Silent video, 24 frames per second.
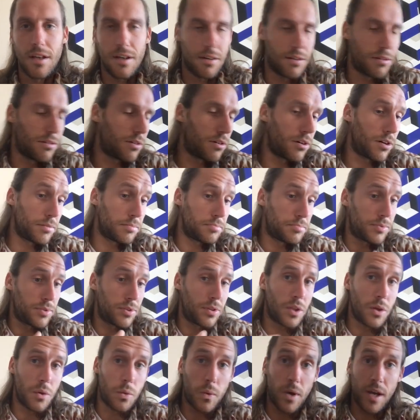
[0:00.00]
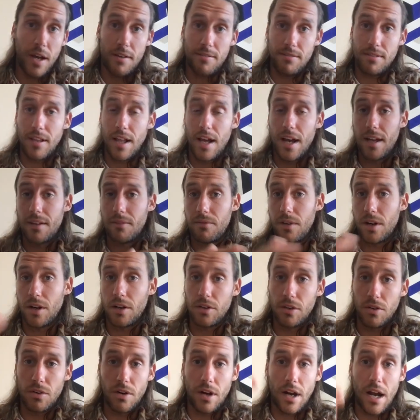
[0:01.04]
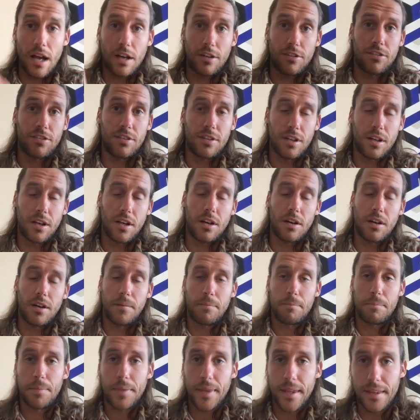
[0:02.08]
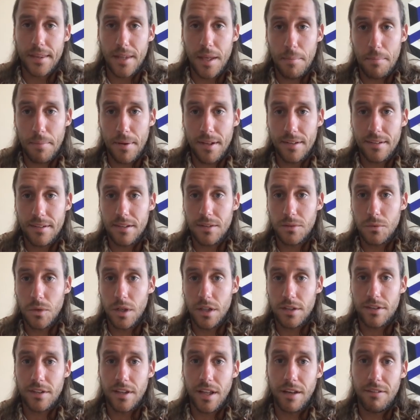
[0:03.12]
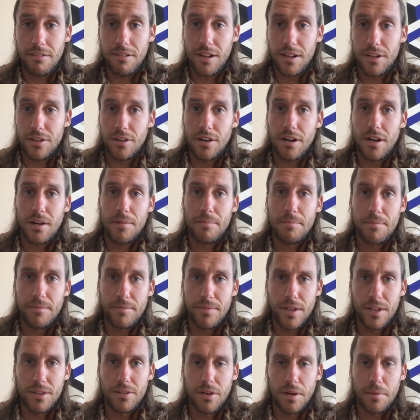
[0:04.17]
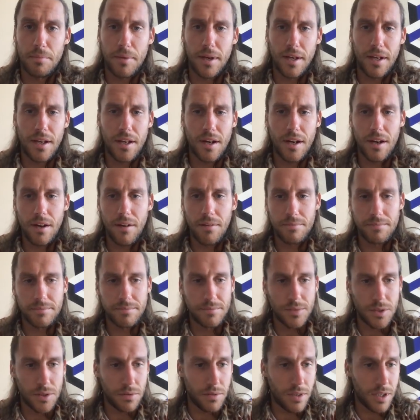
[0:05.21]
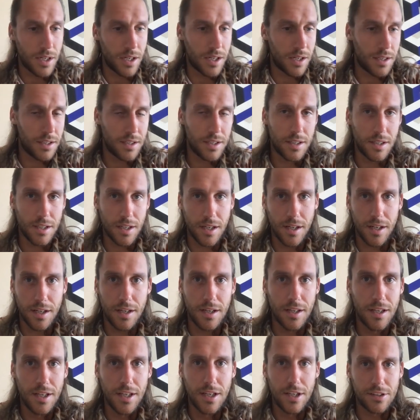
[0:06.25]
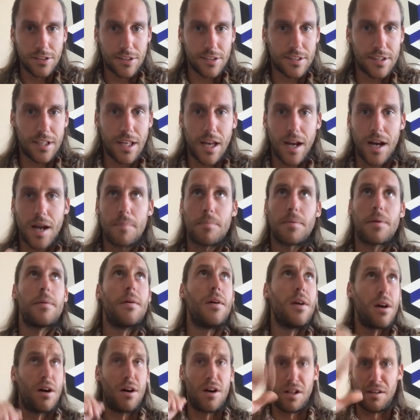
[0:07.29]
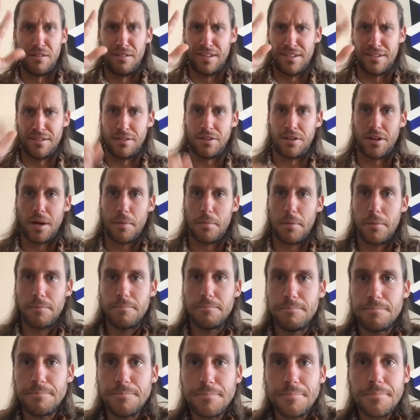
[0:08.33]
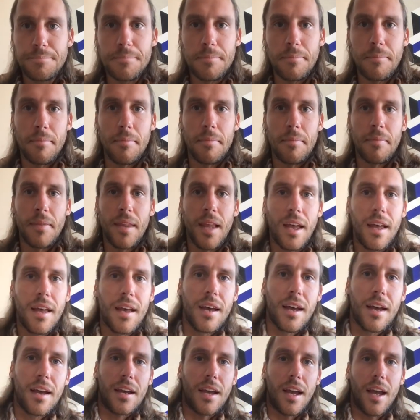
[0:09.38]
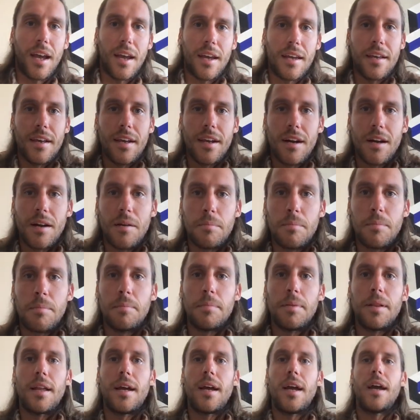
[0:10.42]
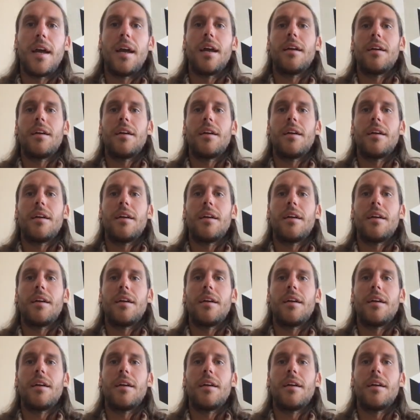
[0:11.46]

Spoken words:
or to the wave line where you are actually going. Depends on what level you are. When you're a beginner, you gotta just get up, always look up. Okay, here I'm playing